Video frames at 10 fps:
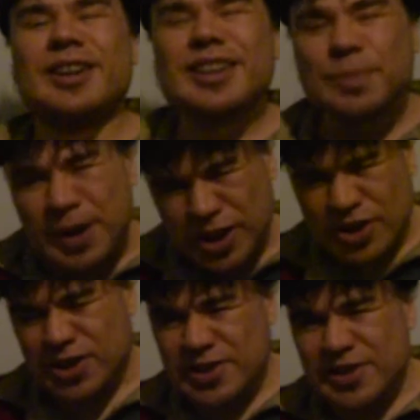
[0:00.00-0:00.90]
The
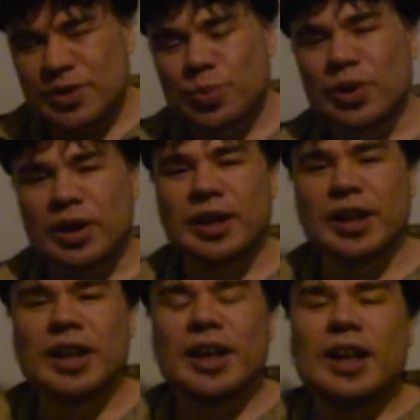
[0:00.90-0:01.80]
bacteria is
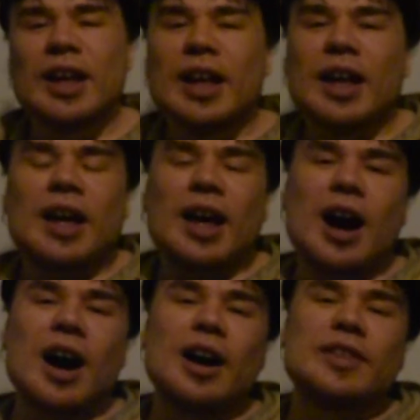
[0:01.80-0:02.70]
really
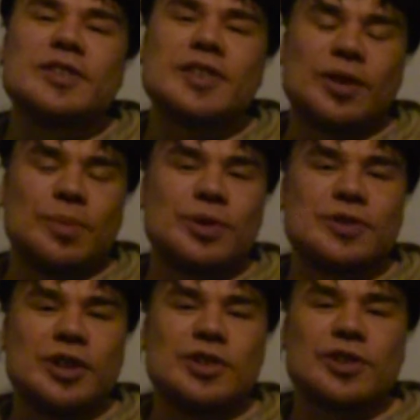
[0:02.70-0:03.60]
the second
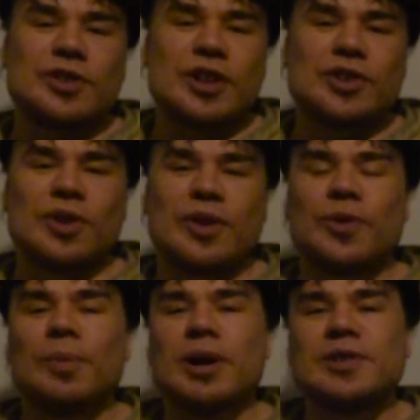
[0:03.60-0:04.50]
most dangerous actually
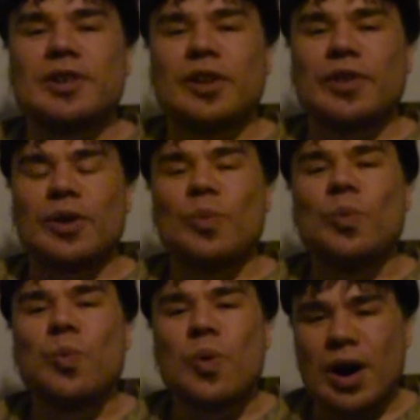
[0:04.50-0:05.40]
for myself here.
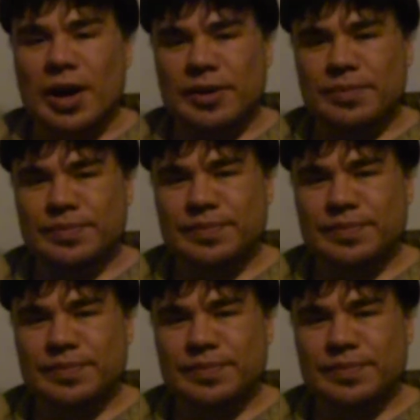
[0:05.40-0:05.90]
Why?